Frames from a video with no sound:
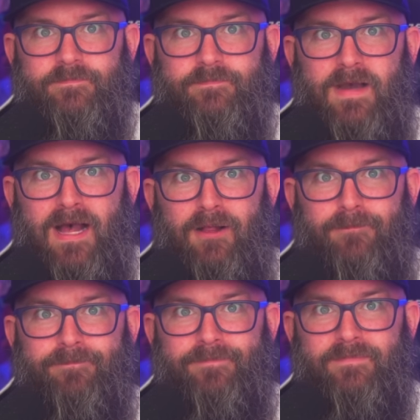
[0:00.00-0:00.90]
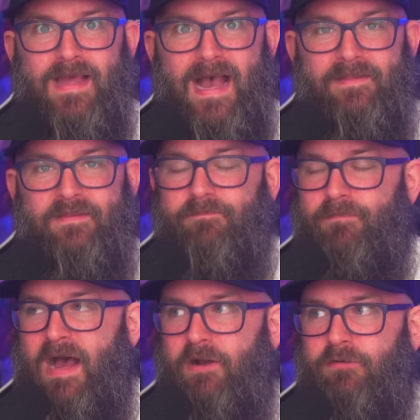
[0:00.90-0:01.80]
Oh, that's
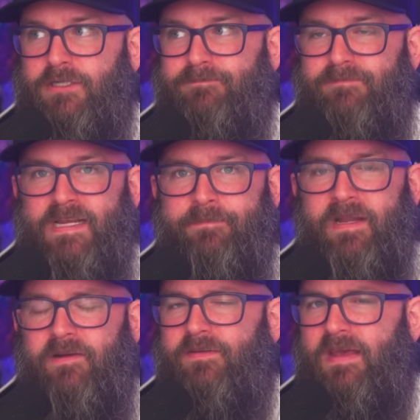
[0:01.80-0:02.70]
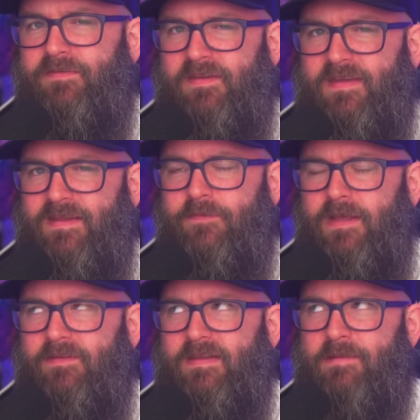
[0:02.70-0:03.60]
awkward. It appears I've successfully
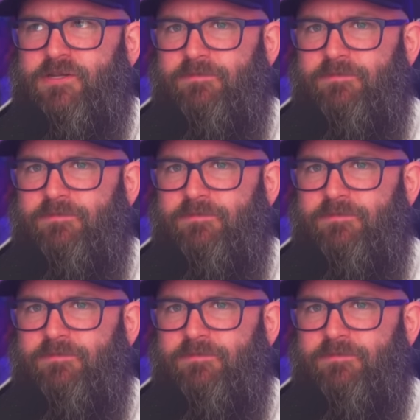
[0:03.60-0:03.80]
inceptioned